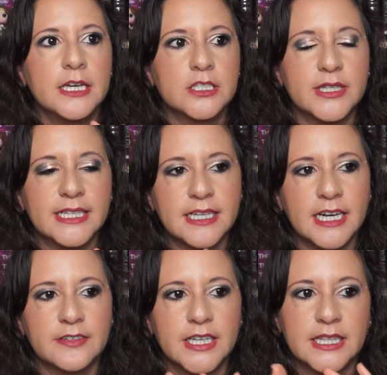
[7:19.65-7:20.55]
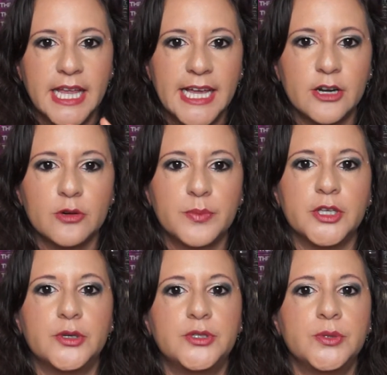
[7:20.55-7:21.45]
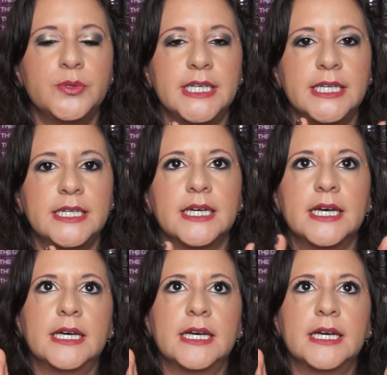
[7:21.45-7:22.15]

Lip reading: So that's kind of like later, but you do need